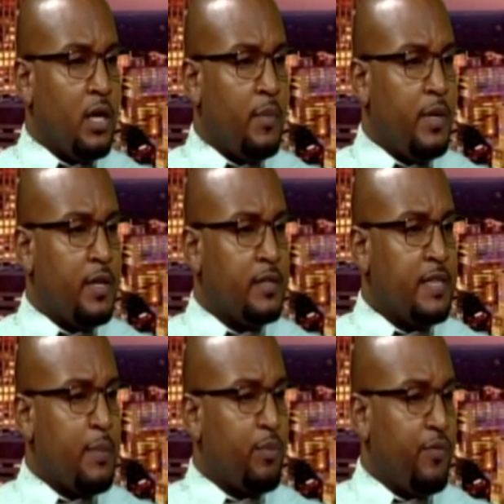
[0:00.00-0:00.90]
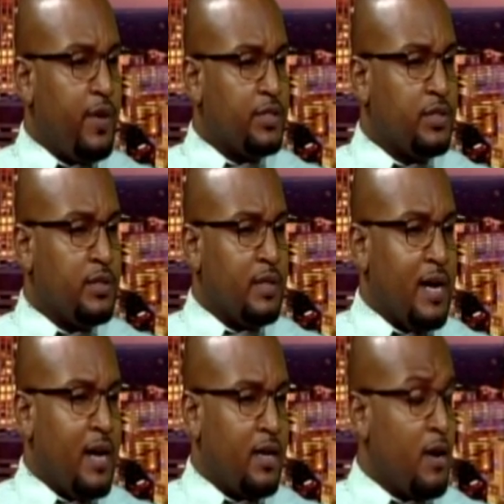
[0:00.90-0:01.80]
because that profession,
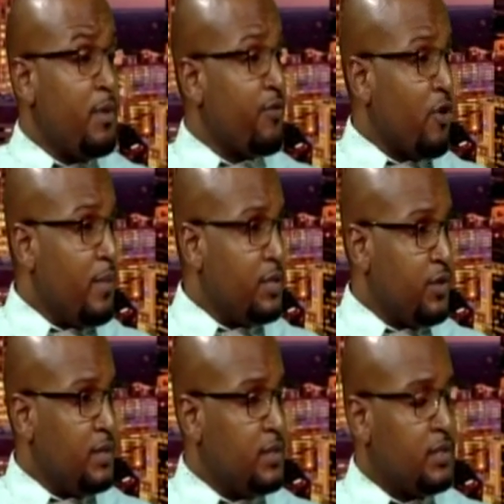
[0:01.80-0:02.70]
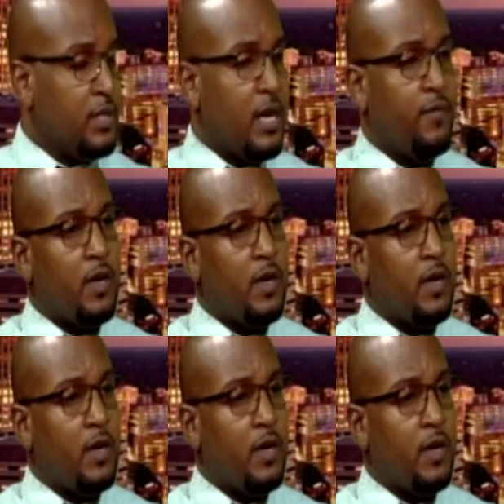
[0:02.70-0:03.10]
coming from it, transitioning out of that